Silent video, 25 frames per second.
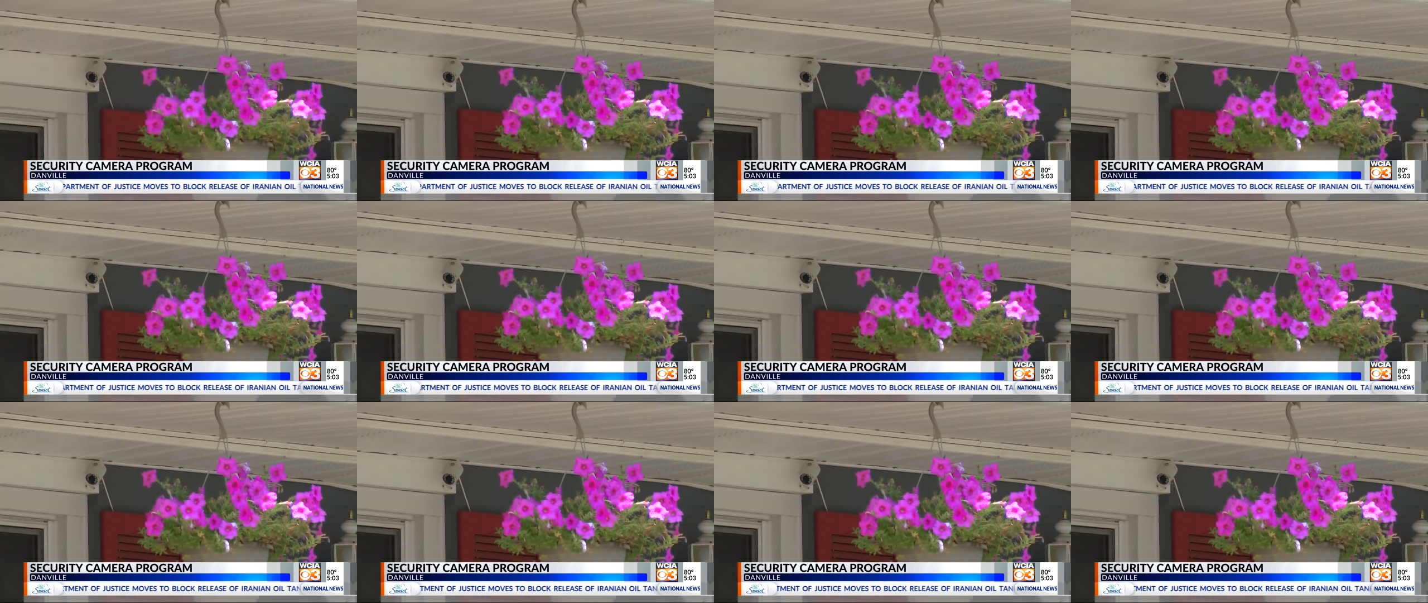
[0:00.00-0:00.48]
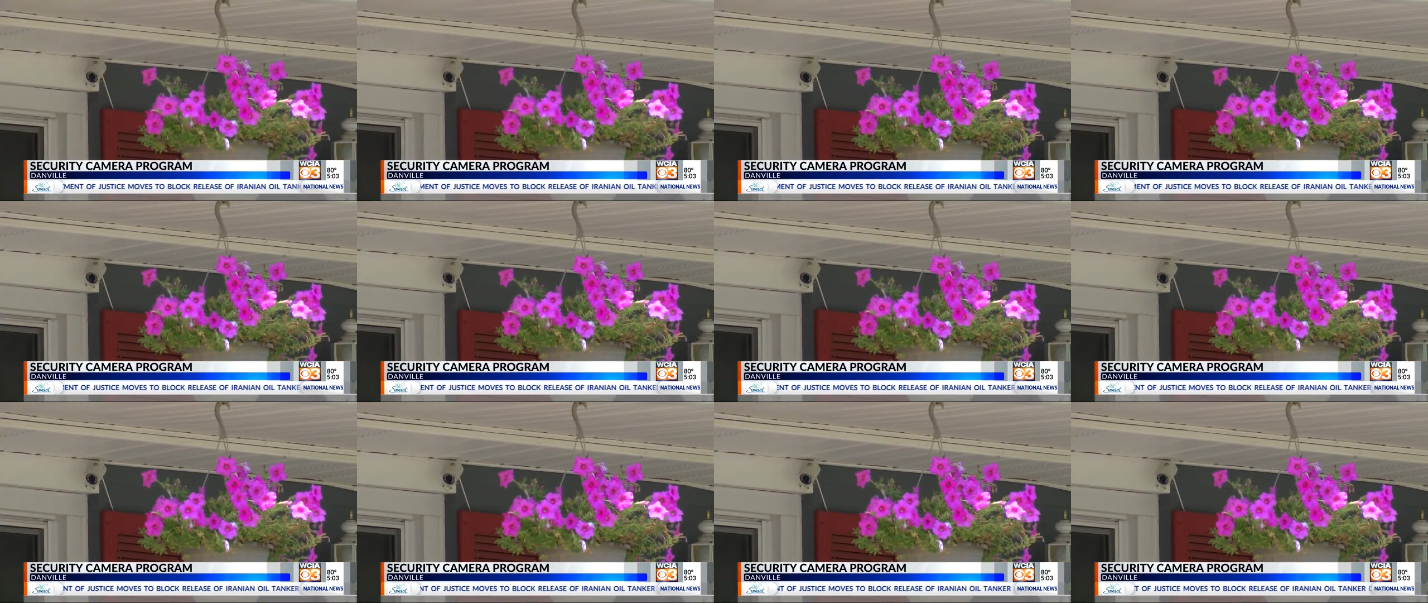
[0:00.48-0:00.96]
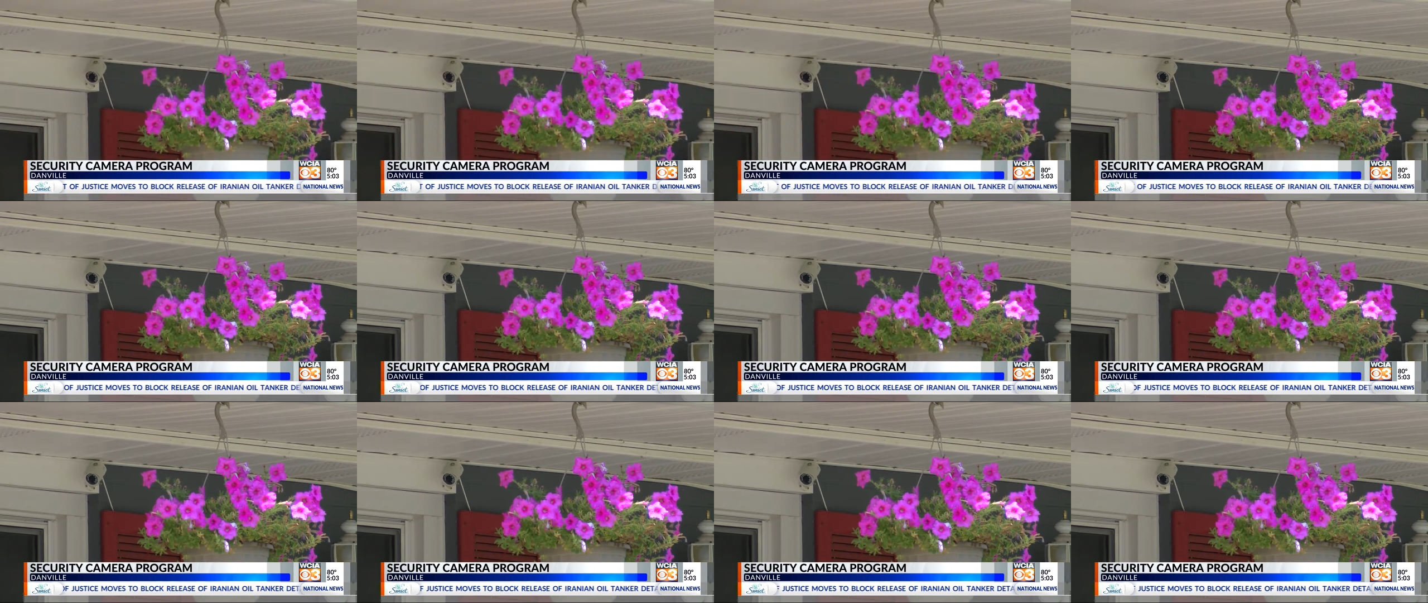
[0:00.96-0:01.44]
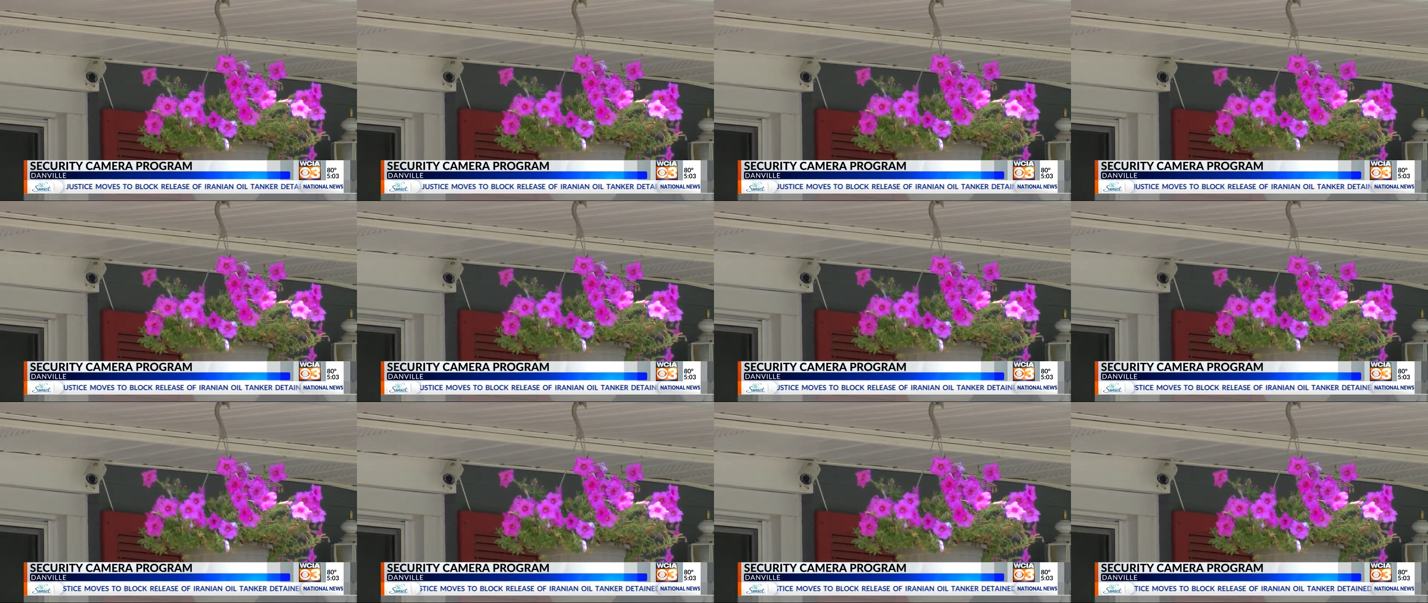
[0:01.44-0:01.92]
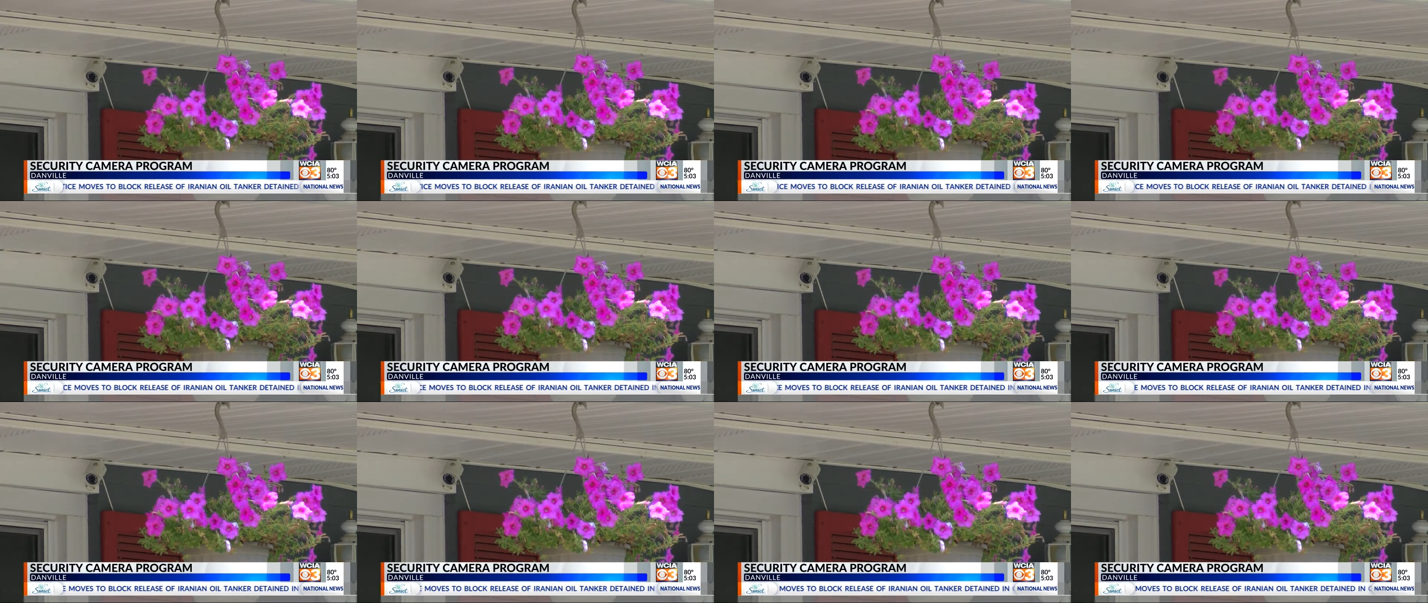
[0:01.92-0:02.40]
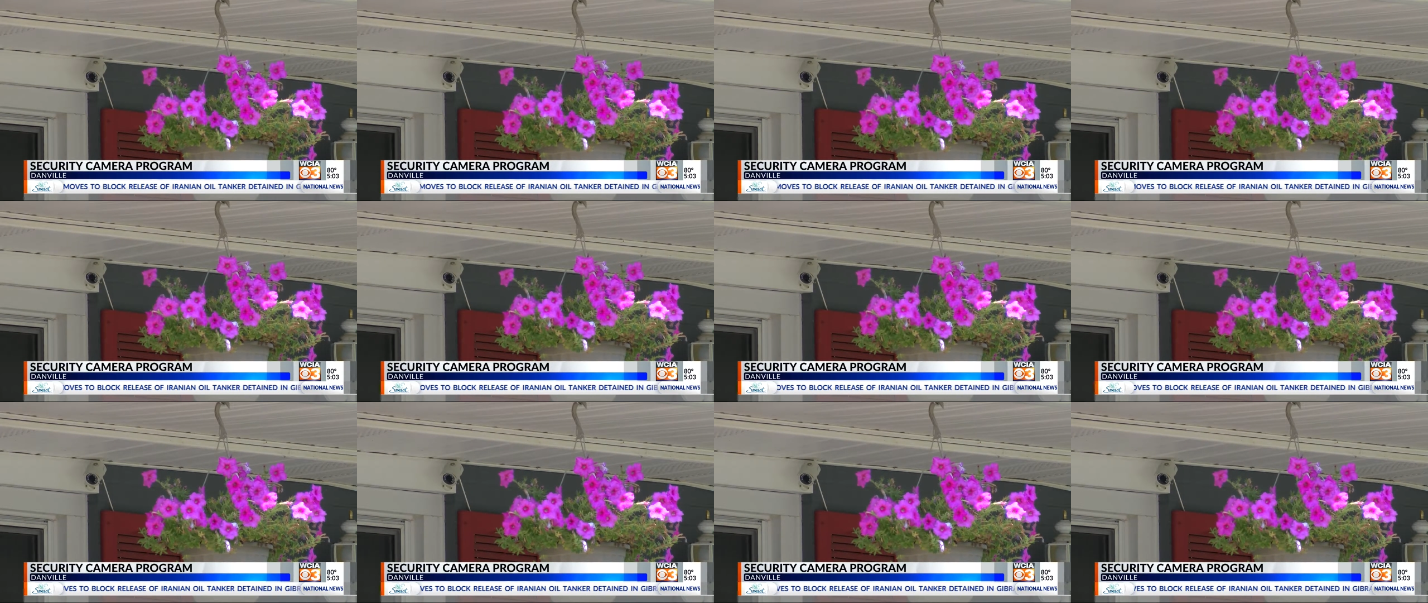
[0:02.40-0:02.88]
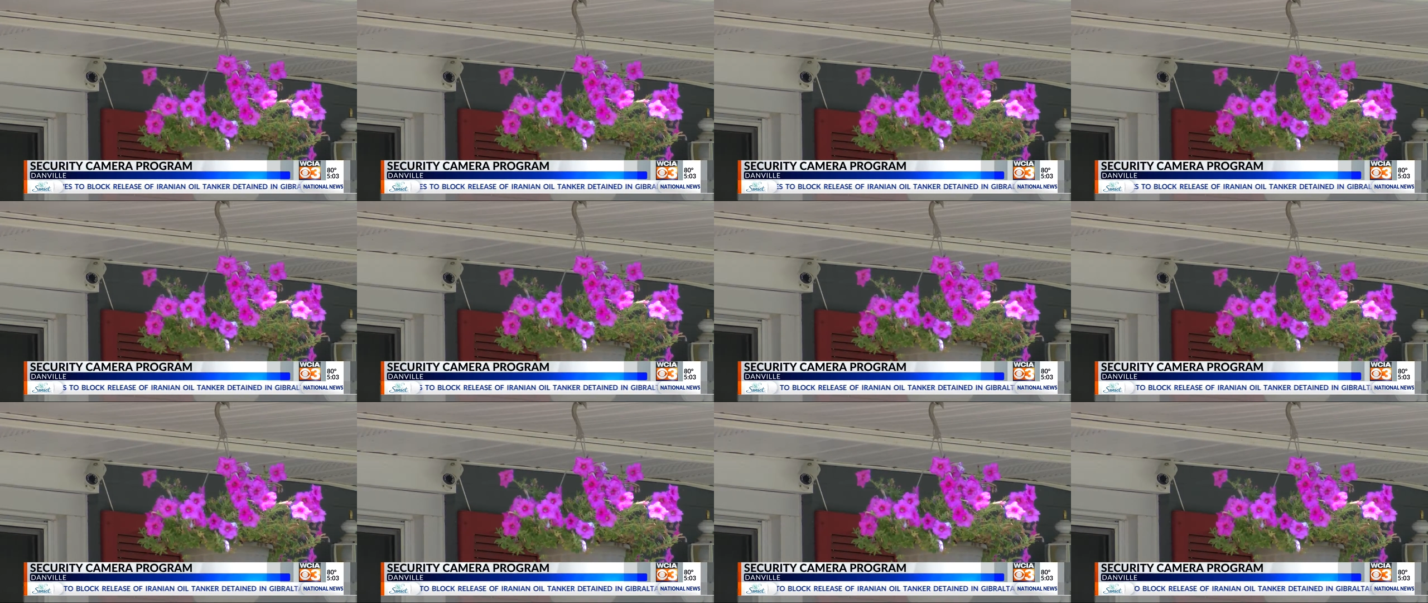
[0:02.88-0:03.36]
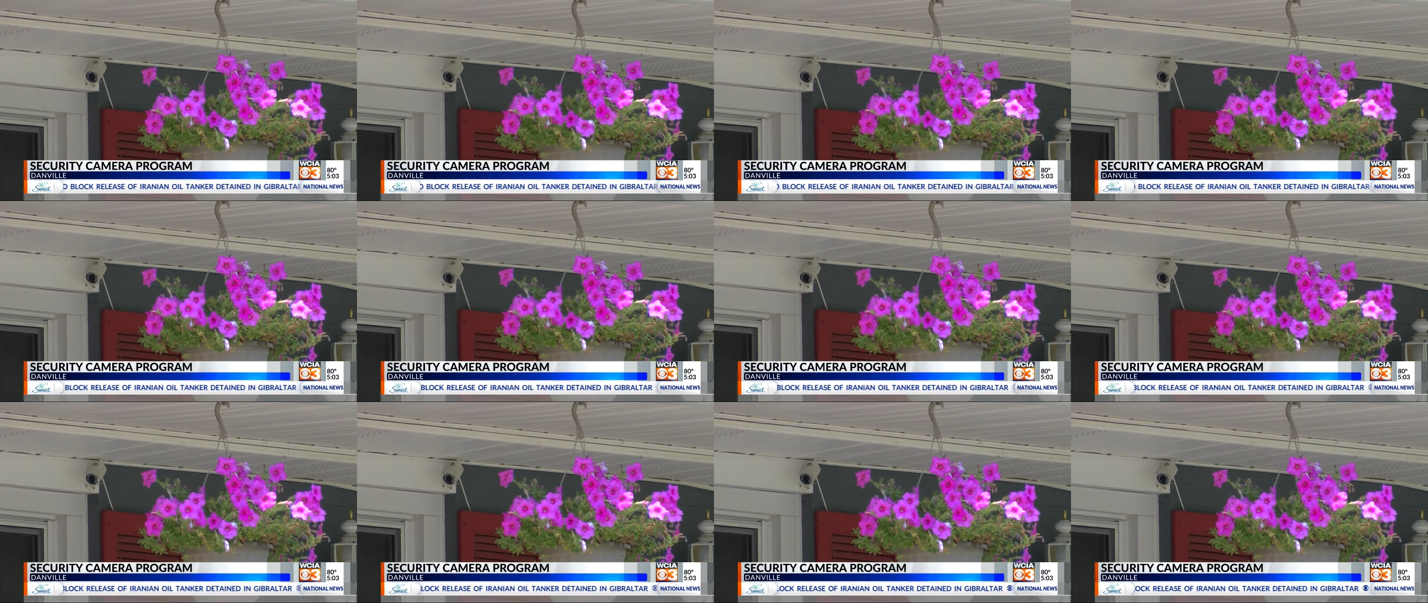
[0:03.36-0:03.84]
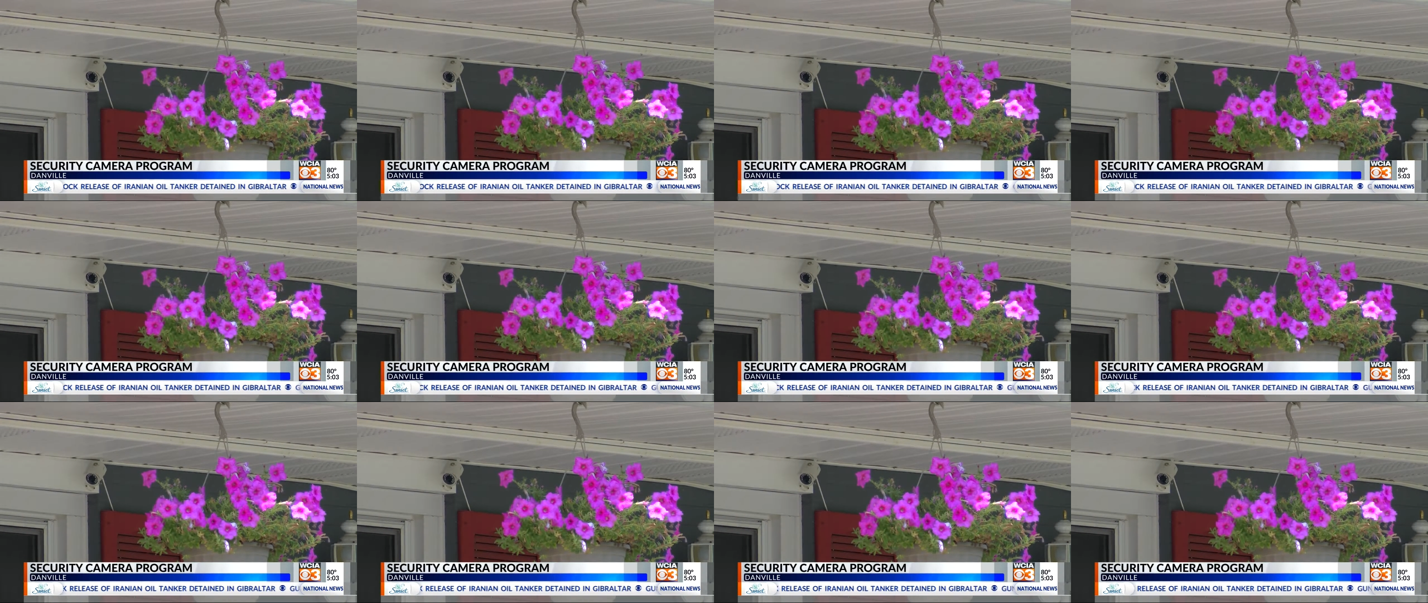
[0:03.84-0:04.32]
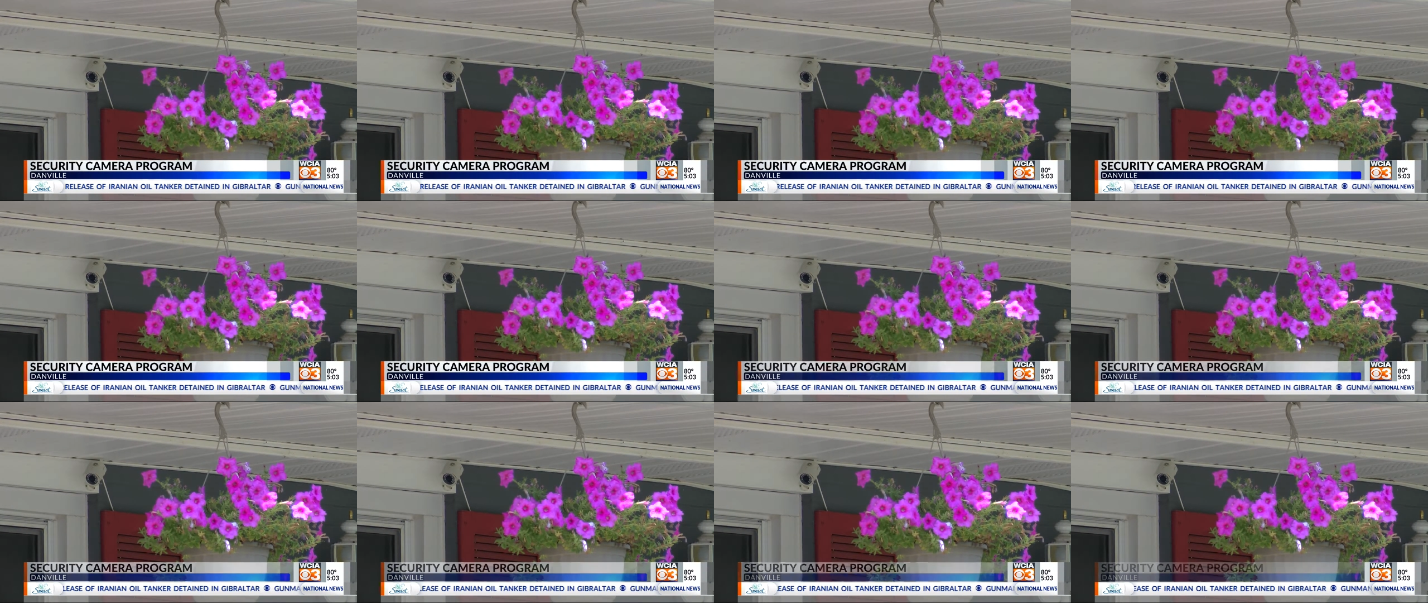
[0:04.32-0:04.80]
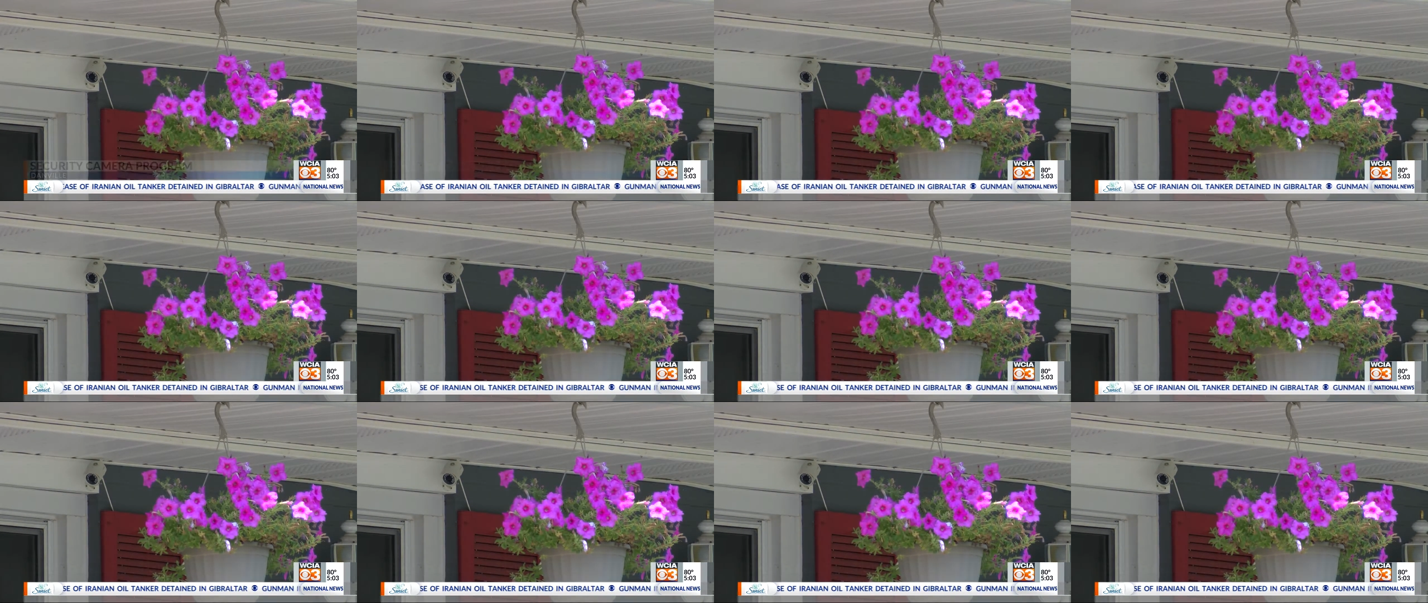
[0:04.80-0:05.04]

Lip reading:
Nobody's mouth can be seen.